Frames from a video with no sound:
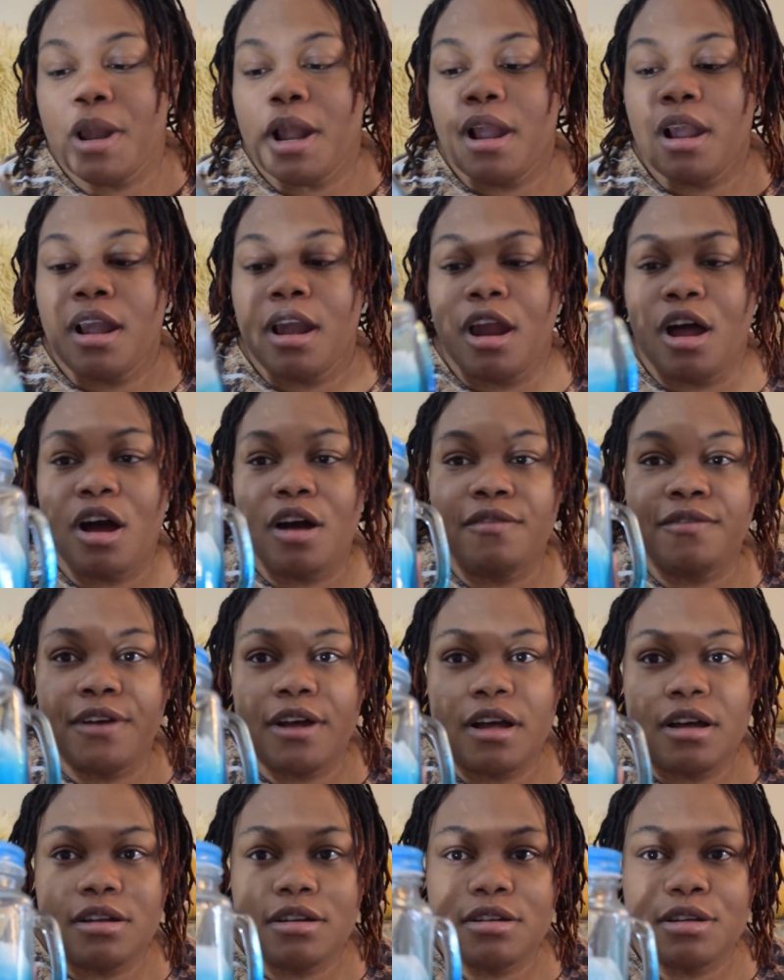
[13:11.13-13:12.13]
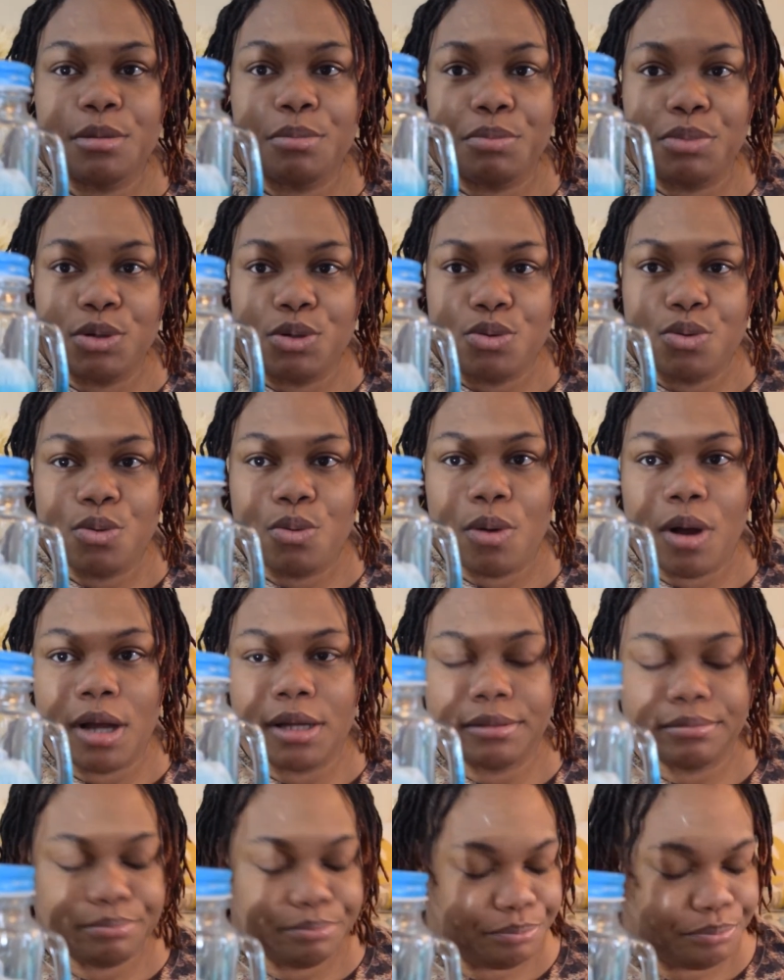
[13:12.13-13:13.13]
love the blue one.